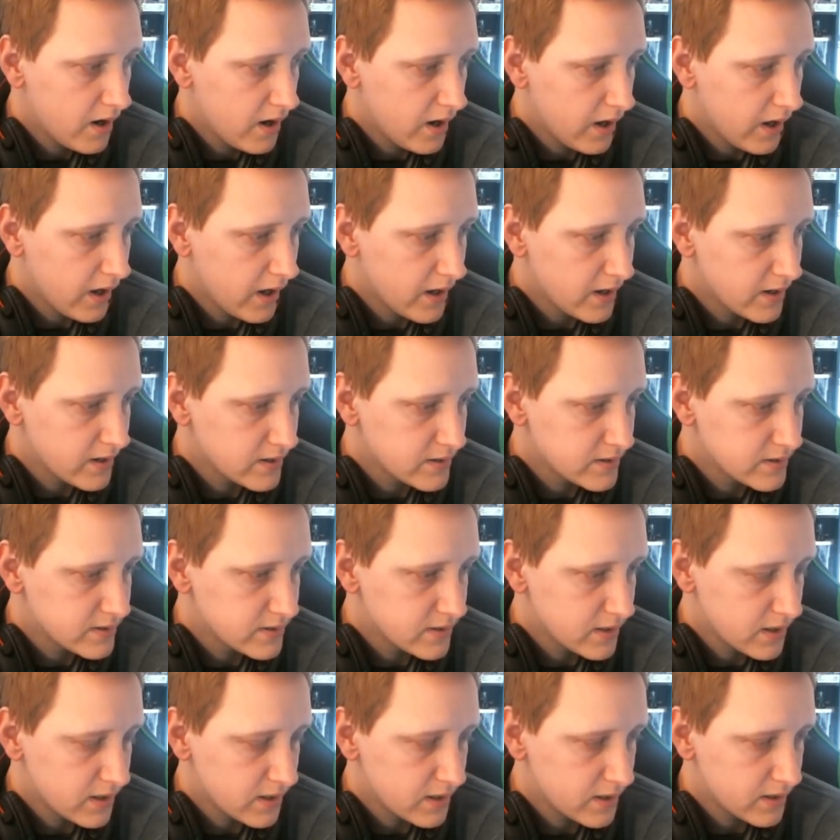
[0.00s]
And
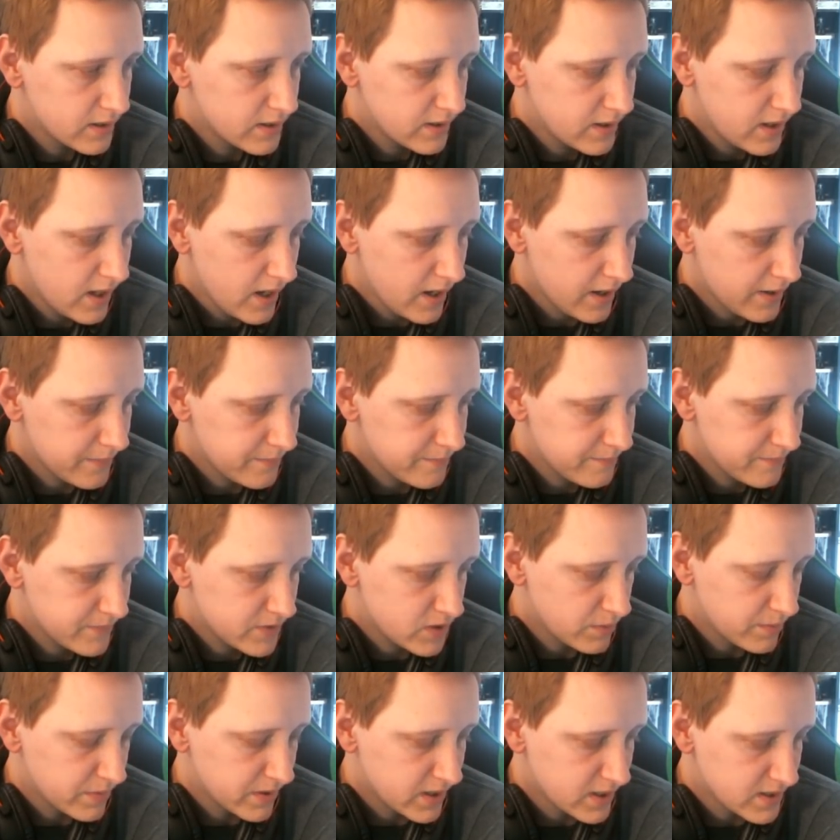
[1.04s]
yeah,
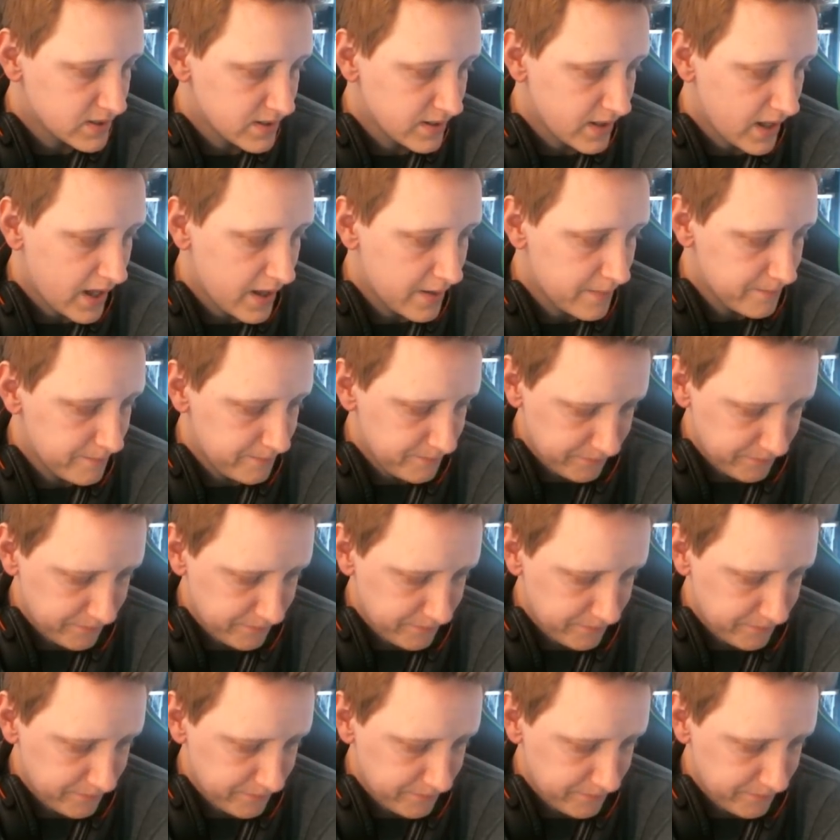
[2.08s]
so because of that,